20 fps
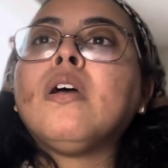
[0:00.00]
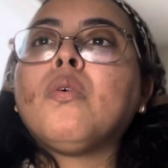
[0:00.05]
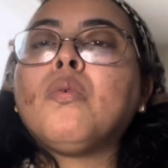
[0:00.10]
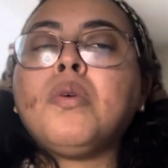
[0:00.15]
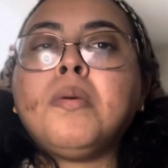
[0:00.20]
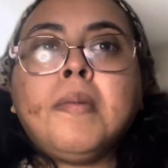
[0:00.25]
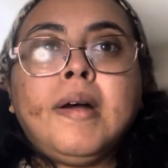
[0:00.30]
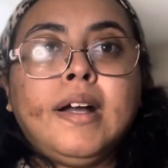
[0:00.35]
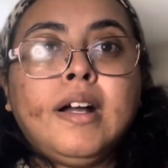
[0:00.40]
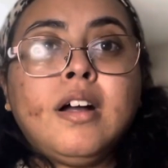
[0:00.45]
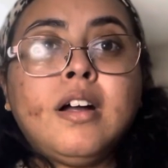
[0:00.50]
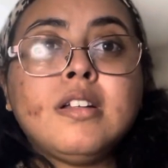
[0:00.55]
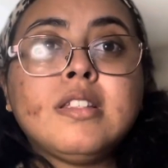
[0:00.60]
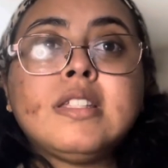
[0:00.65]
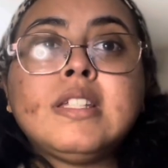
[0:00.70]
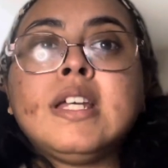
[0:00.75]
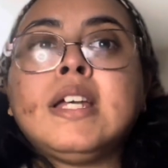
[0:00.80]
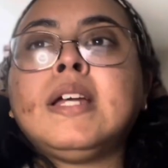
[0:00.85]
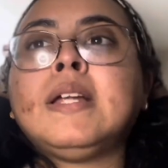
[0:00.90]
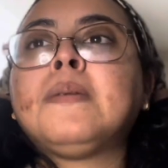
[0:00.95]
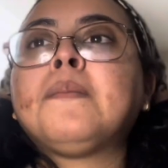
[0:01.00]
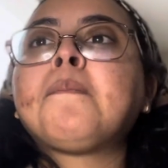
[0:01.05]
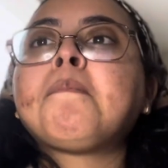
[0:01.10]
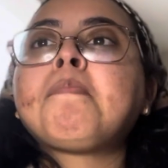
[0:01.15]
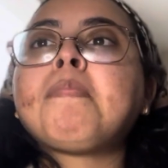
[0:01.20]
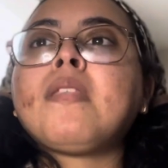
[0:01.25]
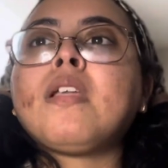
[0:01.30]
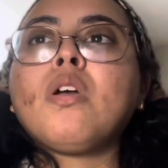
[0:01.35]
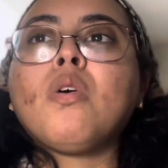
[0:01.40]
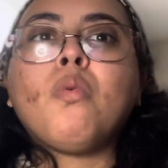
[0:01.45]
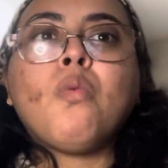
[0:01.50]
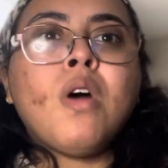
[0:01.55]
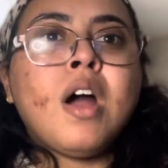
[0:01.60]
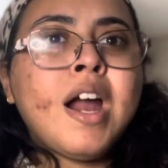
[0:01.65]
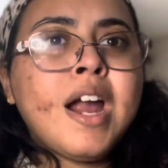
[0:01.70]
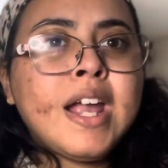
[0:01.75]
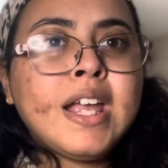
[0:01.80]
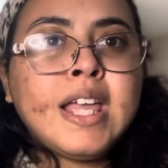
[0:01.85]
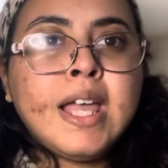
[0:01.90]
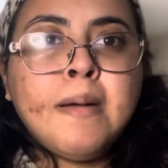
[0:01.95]
with my content,
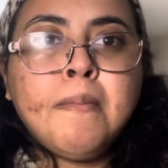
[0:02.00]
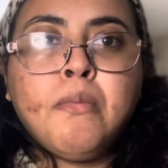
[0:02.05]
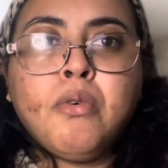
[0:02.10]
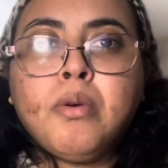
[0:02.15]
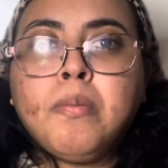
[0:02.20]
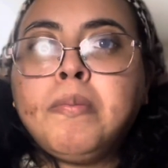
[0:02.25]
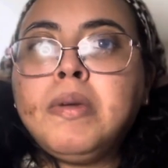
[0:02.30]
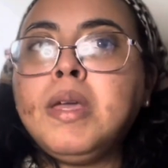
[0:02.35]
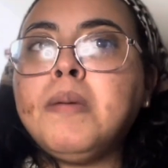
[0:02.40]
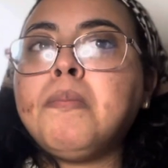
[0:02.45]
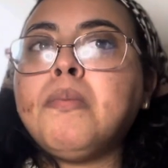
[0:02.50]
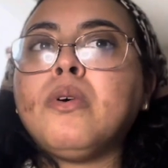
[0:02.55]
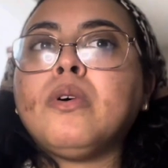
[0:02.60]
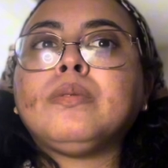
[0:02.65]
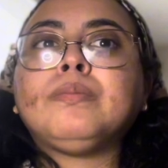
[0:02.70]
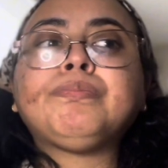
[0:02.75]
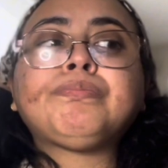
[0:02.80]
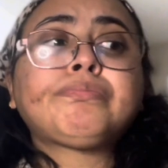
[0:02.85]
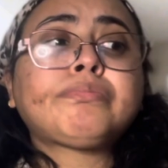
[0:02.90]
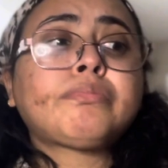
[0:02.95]
where I get more people,